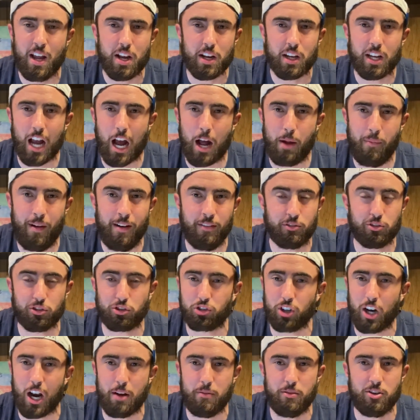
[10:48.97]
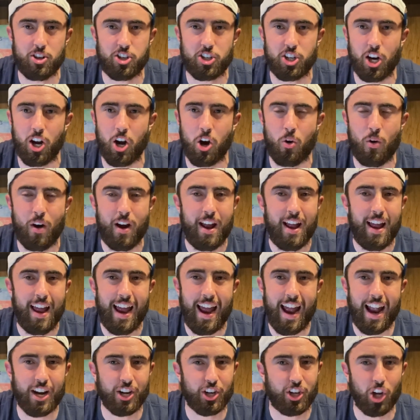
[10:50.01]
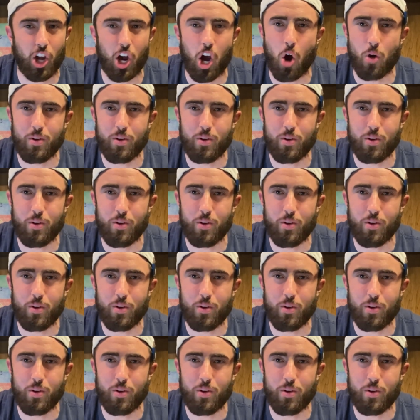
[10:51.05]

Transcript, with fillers: comment, subscribe to the show, and go